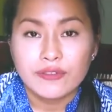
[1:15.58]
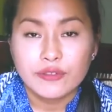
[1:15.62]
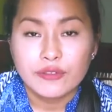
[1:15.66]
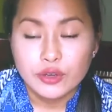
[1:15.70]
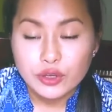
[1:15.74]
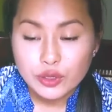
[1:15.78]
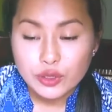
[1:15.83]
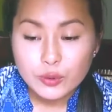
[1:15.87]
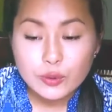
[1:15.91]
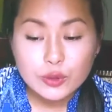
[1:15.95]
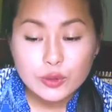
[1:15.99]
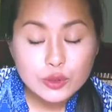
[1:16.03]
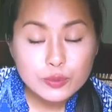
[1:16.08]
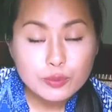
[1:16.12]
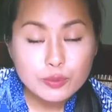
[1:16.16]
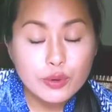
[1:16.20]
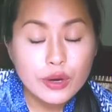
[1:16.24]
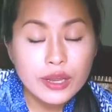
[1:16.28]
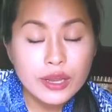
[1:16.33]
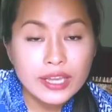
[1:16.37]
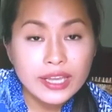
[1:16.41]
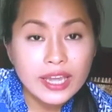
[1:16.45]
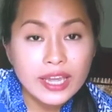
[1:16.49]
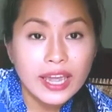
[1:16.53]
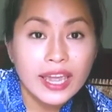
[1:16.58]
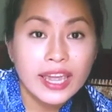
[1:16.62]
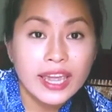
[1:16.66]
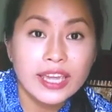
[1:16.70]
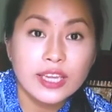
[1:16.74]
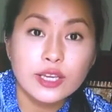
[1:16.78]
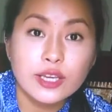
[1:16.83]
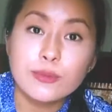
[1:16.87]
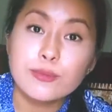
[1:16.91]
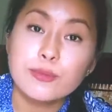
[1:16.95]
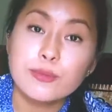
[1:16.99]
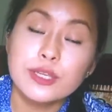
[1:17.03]
for you to bring
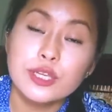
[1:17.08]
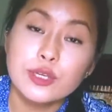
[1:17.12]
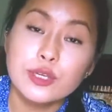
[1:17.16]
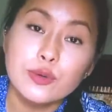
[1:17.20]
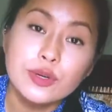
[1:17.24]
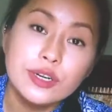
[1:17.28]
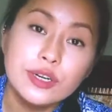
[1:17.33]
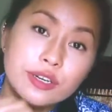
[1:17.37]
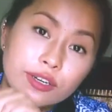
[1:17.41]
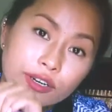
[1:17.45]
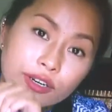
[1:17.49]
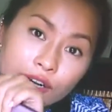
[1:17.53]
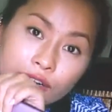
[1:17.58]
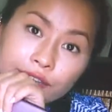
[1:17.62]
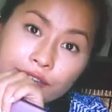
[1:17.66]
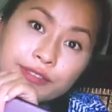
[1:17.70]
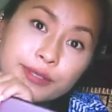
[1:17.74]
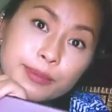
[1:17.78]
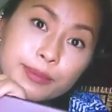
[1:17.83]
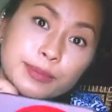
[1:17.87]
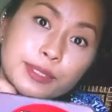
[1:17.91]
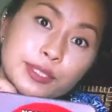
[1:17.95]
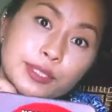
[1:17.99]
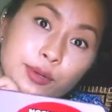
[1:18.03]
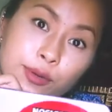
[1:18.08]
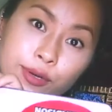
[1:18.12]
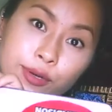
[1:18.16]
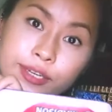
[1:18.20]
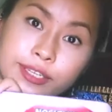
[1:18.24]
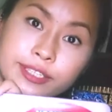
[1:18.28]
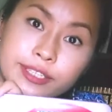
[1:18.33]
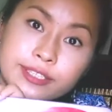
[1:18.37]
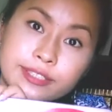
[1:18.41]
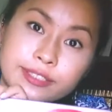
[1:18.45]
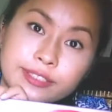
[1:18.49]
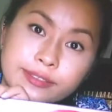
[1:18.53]
a computer of some
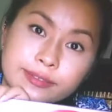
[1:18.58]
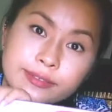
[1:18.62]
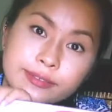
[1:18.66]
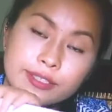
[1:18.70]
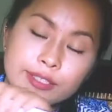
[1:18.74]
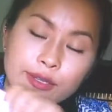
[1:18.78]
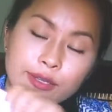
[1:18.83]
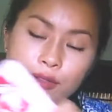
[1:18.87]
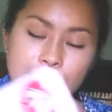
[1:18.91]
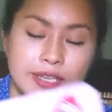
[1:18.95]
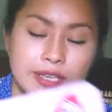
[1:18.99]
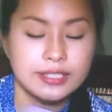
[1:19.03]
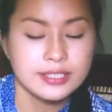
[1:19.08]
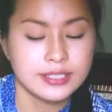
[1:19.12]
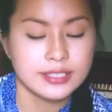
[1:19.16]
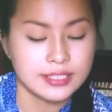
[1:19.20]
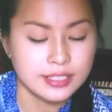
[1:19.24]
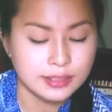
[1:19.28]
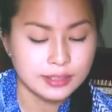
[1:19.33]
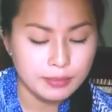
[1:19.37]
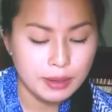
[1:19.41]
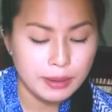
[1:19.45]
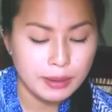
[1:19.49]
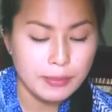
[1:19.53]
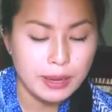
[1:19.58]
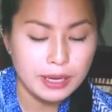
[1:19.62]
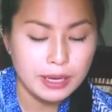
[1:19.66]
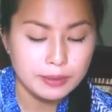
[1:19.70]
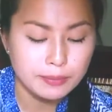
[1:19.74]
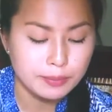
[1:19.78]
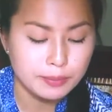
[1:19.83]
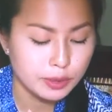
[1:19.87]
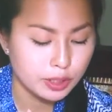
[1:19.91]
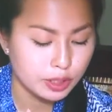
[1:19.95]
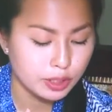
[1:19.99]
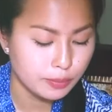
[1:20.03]
sort. So this is my
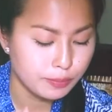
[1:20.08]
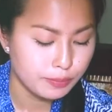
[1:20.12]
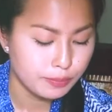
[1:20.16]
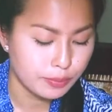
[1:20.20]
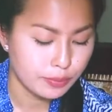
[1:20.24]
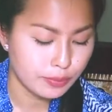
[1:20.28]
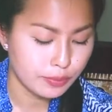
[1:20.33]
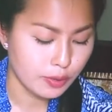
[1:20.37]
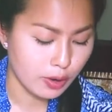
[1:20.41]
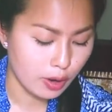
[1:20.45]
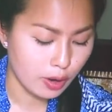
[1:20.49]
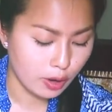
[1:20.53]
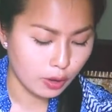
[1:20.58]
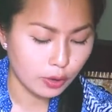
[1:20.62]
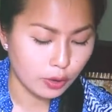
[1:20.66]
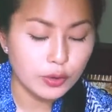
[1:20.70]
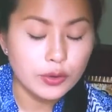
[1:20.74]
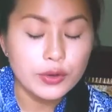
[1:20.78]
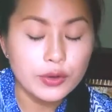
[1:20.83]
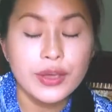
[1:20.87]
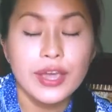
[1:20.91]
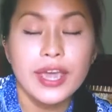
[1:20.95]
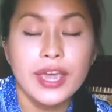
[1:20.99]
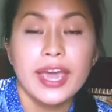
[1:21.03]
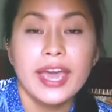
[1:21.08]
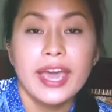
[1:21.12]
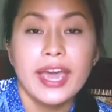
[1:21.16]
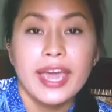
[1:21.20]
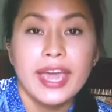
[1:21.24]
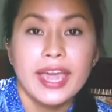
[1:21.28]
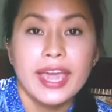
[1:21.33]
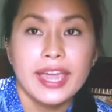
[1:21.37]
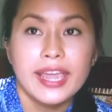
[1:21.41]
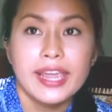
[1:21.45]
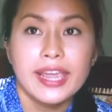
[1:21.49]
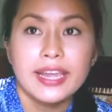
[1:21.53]
MacBook Pro,
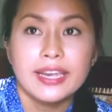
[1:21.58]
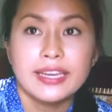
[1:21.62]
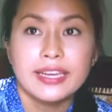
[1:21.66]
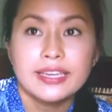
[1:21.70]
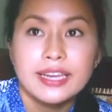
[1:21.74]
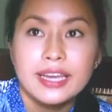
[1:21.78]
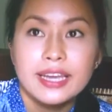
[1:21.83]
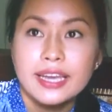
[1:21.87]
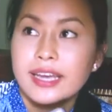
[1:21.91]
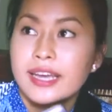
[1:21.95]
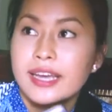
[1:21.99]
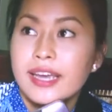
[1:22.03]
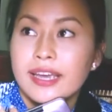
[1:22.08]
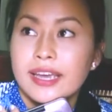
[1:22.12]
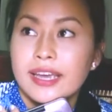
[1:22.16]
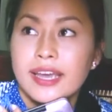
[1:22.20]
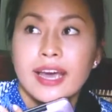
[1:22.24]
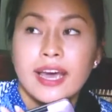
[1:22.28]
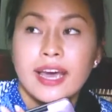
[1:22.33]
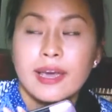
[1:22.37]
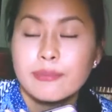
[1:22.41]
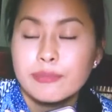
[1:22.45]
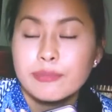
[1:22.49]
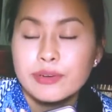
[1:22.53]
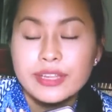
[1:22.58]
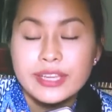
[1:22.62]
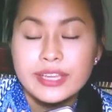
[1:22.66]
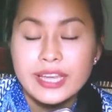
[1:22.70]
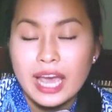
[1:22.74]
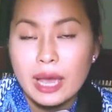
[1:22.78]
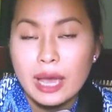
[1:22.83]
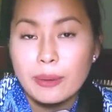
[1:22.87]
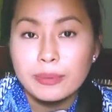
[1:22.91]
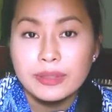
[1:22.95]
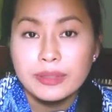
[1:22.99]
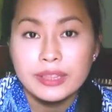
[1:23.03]
and I'm really
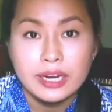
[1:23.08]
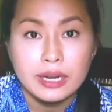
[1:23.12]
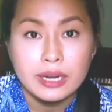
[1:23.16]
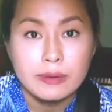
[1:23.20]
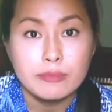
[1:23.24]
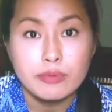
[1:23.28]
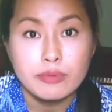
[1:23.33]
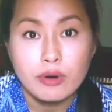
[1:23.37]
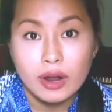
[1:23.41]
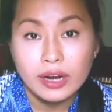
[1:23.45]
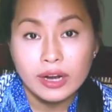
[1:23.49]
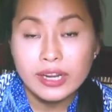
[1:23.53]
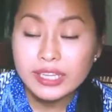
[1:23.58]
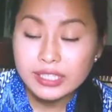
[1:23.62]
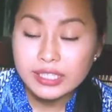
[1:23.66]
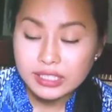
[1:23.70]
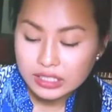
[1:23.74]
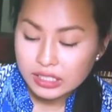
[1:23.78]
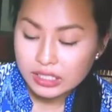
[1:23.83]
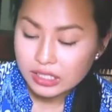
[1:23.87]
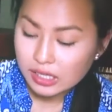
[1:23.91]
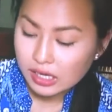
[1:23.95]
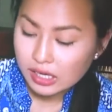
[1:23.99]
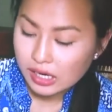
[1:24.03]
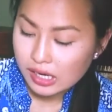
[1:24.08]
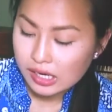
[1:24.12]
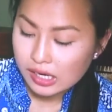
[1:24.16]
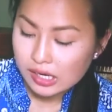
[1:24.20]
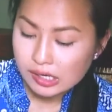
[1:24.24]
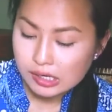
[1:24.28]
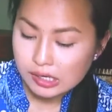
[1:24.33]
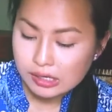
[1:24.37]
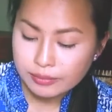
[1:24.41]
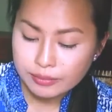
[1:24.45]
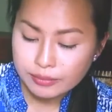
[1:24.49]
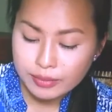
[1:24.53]
happy that I brought it.
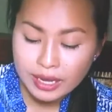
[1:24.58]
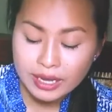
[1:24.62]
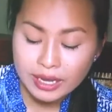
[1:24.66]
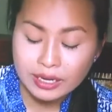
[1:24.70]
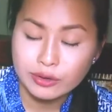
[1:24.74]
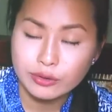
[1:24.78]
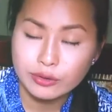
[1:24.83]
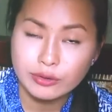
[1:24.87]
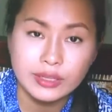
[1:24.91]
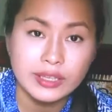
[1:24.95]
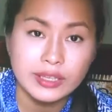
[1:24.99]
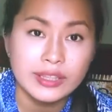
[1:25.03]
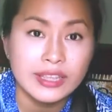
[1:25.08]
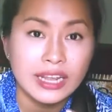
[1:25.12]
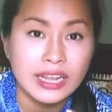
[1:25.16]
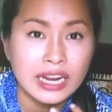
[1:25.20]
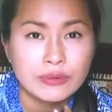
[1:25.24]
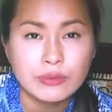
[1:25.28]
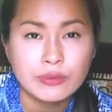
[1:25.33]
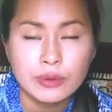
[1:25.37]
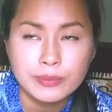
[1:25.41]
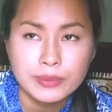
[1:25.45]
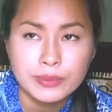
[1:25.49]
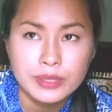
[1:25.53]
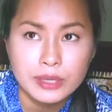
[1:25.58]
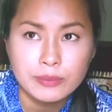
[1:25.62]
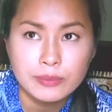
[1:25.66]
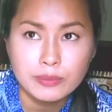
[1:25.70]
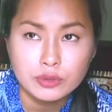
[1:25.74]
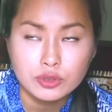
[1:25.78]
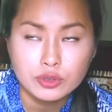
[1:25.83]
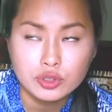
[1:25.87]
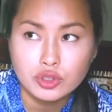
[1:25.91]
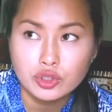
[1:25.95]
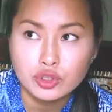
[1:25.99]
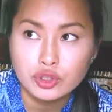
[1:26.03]
I don't think that I would be
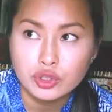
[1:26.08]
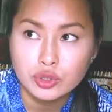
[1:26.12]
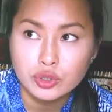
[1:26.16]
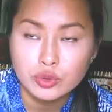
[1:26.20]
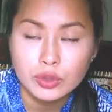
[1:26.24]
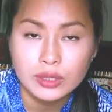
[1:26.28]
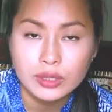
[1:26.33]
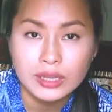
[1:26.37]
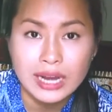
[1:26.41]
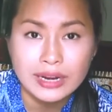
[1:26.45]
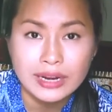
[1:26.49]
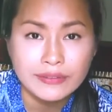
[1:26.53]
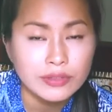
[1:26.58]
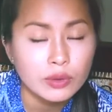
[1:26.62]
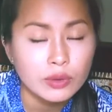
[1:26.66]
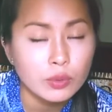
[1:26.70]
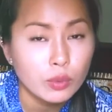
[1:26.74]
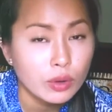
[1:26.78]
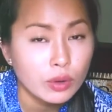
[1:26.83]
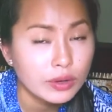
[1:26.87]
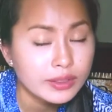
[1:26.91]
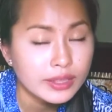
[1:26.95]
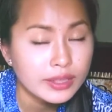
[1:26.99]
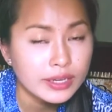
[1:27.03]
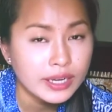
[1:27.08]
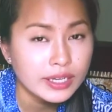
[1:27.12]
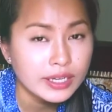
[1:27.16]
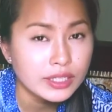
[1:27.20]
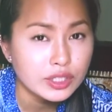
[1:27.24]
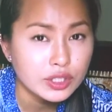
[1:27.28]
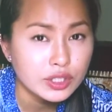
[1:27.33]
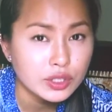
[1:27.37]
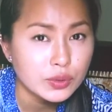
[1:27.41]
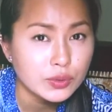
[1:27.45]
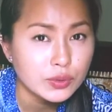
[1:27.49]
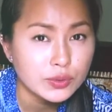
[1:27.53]
able to do a lot of the work that I
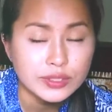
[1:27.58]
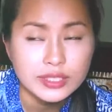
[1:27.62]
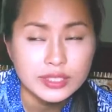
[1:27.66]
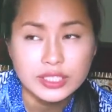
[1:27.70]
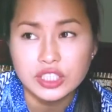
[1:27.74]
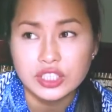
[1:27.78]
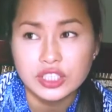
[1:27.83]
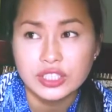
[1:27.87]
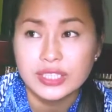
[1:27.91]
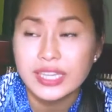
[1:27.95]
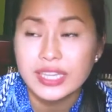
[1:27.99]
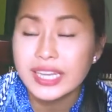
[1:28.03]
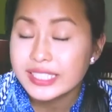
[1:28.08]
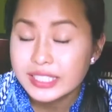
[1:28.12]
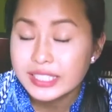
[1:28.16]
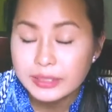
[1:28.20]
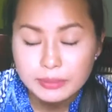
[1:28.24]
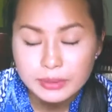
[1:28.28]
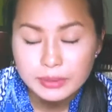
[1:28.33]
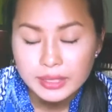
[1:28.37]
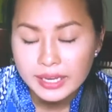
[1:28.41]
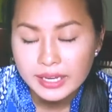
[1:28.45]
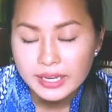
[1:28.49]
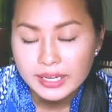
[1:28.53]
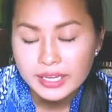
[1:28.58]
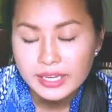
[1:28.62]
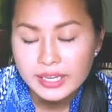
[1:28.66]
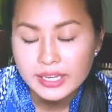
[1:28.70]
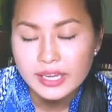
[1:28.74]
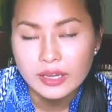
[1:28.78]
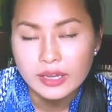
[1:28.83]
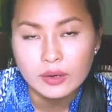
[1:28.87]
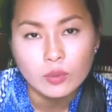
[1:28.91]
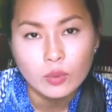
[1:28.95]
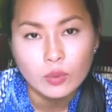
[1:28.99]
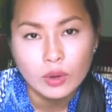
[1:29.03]
do, such as lesson
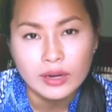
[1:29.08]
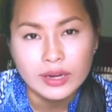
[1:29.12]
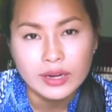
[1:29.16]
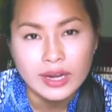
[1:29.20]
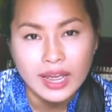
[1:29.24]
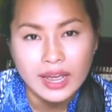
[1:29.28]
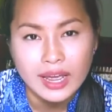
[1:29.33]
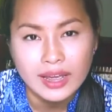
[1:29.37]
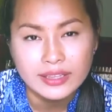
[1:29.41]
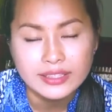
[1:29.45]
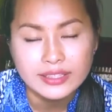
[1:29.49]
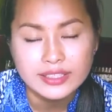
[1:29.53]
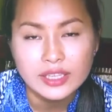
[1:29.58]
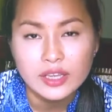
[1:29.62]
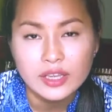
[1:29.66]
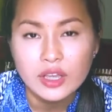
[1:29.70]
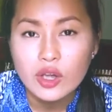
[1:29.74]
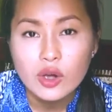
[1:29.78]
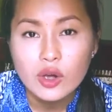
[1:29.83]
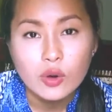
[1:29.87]
planning and whatnot,